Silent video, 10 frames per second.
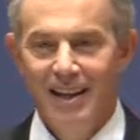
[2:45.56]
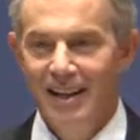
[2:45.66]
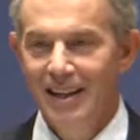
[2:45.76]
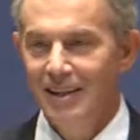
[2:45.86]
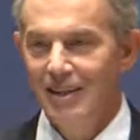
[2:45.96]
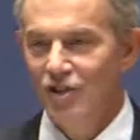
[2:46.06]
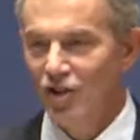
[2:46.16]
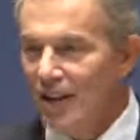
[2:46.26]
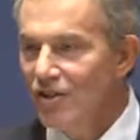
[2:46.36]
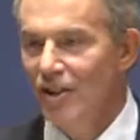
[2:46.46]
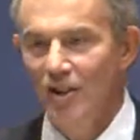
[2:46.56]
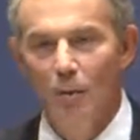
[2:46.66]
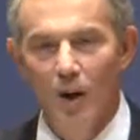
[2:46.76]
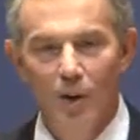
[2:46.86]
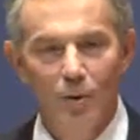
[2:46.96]
is changing the
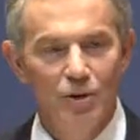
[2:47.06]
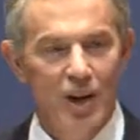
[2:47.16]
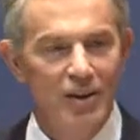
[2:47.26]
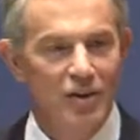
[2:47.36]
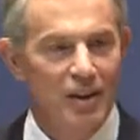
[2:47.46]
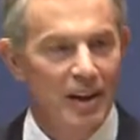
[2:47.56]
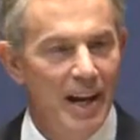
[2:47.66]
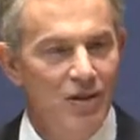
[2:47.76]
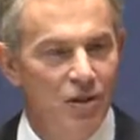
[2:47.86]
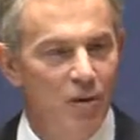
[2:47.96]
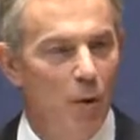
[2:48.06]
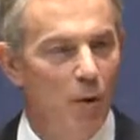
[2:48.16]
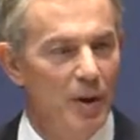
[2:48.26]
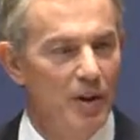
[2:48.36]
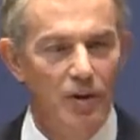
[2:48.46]
world, changing the nature of
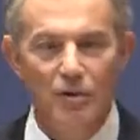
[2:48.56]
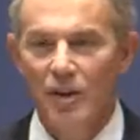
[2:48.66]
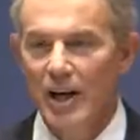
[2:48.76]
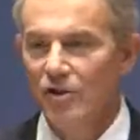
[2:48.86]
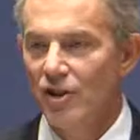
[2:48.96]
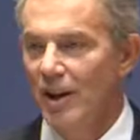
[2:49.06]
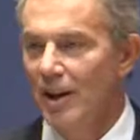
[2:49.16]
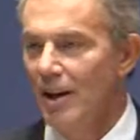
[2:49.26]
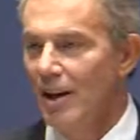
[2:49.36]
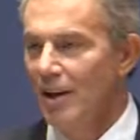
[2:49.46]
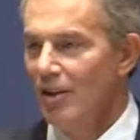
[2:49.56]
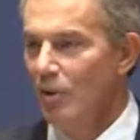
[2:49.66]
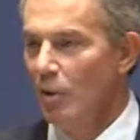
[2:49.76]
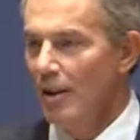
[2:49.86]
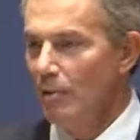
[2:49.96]
what we do, changing
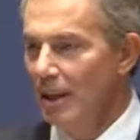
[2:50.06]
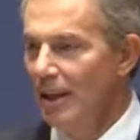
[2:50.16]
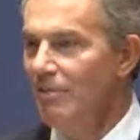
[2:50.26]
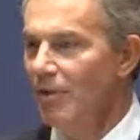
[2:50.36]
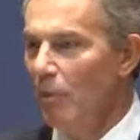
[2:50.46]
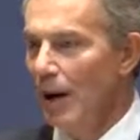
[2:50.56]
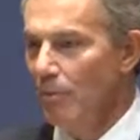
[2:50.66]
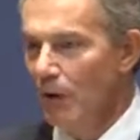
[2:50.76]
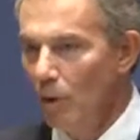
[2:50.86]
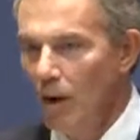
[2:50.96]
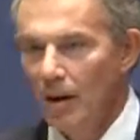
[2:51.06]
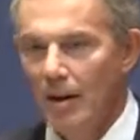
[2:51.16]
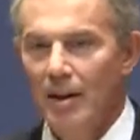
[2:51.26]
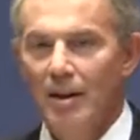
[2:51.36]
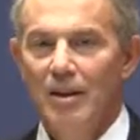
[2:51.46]
the way we live, the way we work,